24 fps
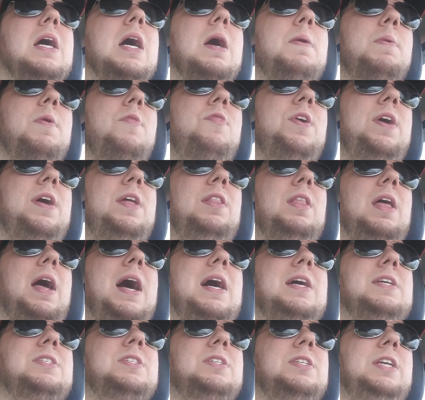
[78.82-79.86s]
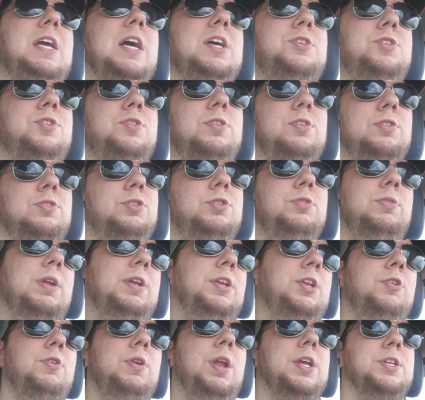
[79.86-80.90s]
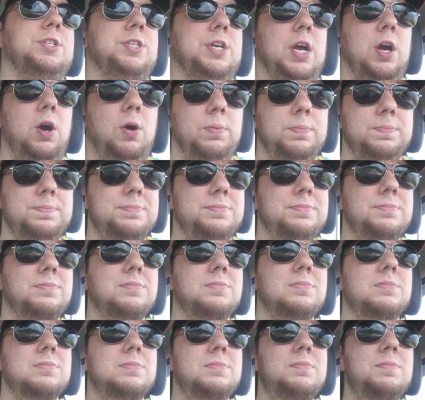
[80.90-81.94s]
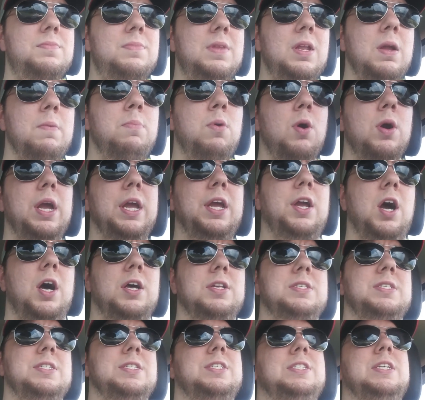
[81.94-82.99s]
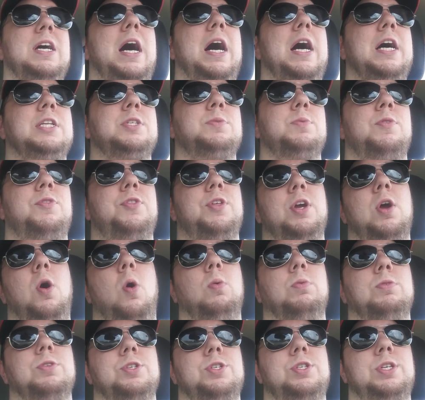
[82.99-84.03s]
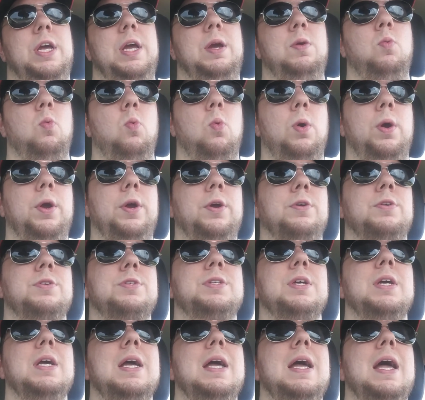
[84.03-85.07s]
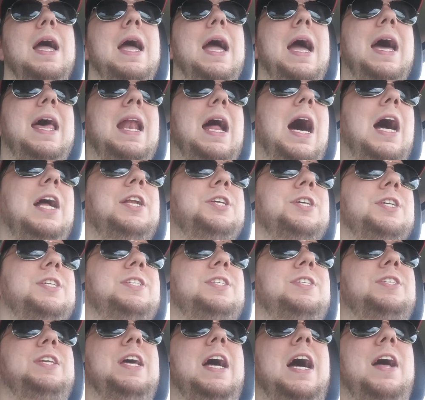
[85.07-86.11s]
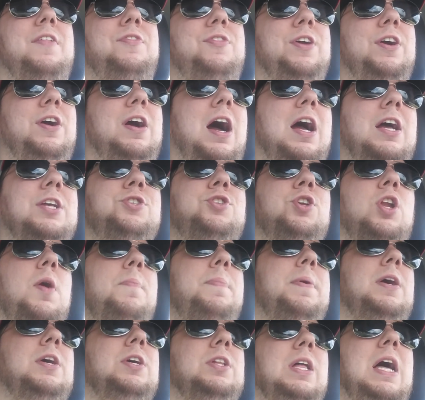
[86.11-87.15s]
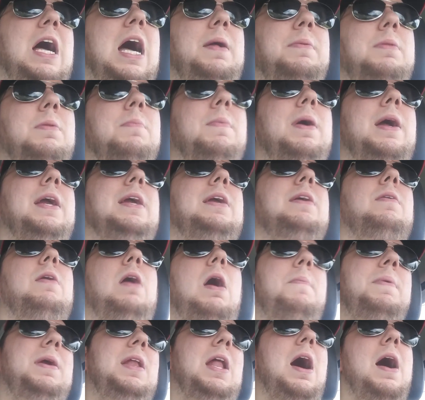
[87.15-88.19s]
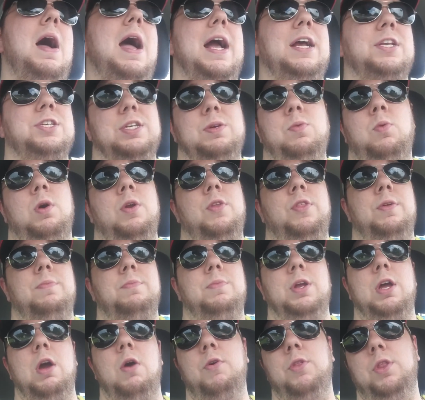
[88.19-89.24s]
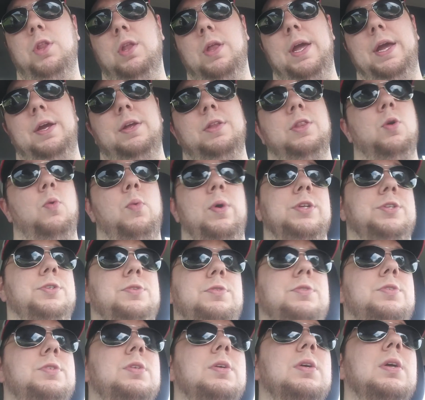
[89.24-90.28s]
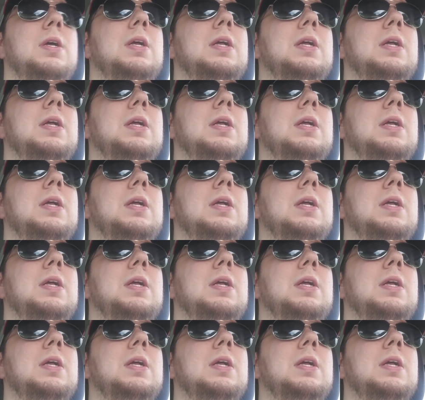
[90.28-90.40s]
But then two days ago, Boogie Cousins signed with the Golden State Warriors. And I just sat there. I stood up and clapped. I'm like, I actually wanted them to go with the Wizards.